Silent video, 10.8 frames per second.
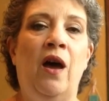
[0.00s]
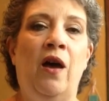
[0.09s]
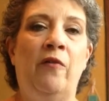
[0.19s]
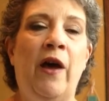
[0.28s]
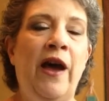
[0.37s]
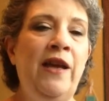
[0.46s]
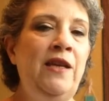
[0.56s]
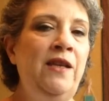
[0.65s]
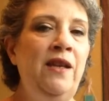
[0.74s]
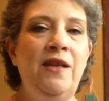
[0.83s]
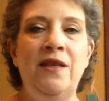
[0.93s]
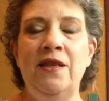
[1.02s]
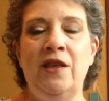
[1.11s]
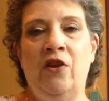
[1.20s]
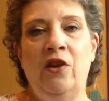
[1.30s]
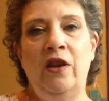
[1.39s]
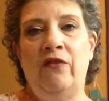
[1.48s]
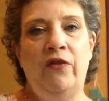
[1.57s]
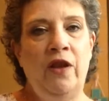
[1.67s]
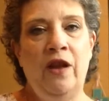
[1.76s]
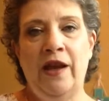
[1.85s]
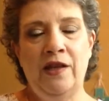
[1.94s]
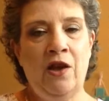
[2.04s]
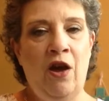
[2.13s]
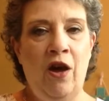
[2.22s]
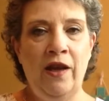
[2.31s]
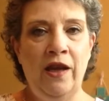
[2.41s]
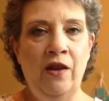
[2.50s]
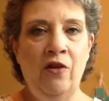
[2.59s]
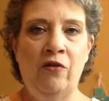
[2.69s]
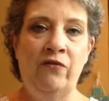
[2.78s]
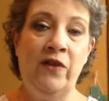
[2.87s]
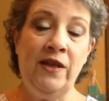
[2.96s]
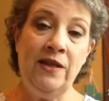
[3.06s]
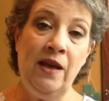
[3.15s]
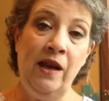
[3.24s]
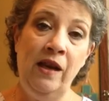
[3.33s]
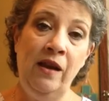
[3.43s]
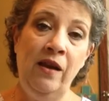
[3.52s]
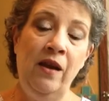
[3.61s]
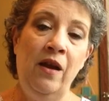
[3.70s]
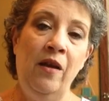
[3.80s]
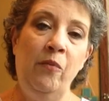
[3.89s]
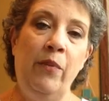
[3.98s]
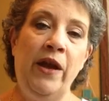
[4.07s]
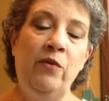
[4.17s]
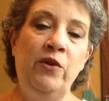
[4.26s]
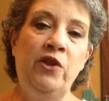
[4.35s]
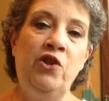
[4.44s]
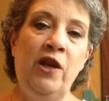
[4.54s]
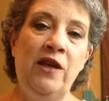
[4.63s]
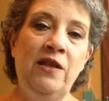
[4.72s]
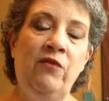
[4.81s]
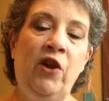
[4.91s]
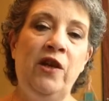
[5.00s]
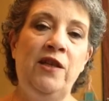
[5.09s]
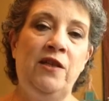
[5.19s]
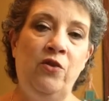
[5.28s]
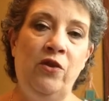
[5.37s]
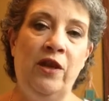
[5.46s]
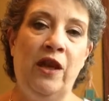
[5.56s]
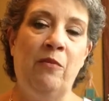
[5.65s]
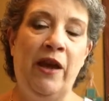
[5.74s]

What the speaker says: I didn't necessarily feel like talking or visiting, but it was just very soothing.